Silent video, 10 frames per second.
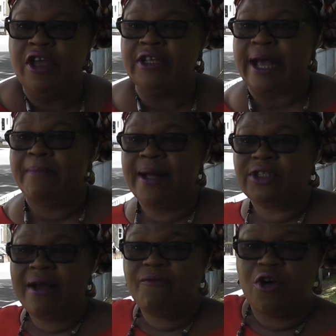It's about
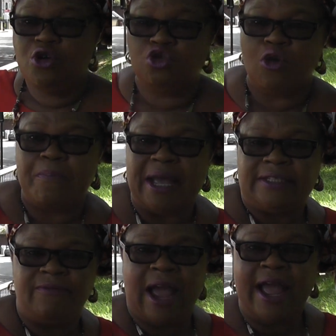time for you to
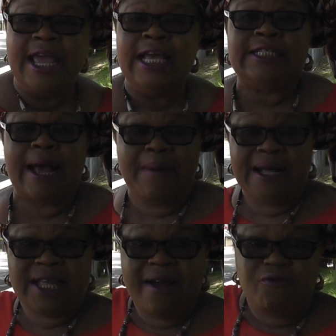persevere. It's
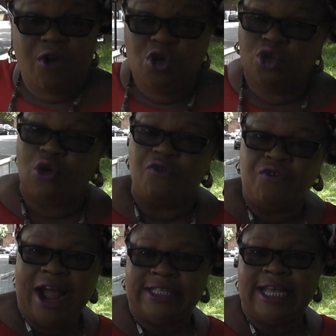about time for you to
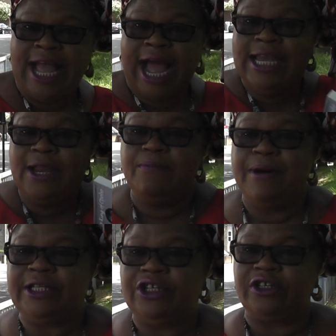fight and
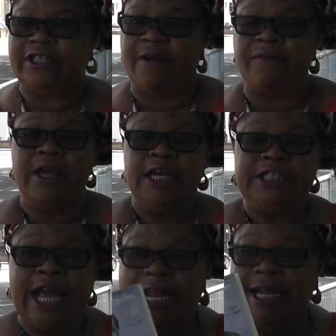liberate yourself.
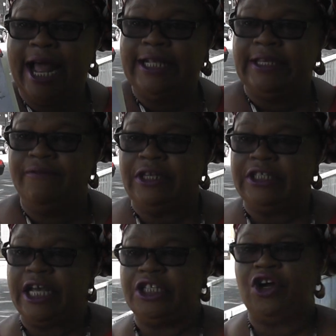Shining Light TV
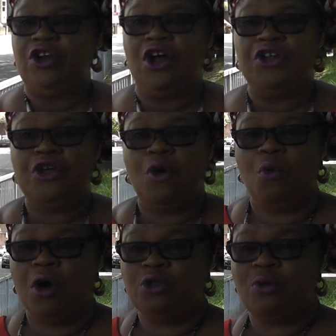station, London,
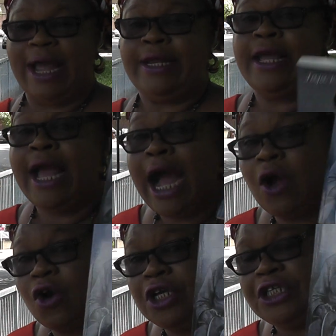worldwide,
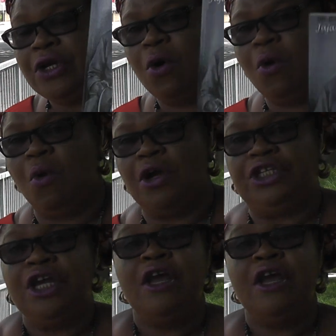across the whole world.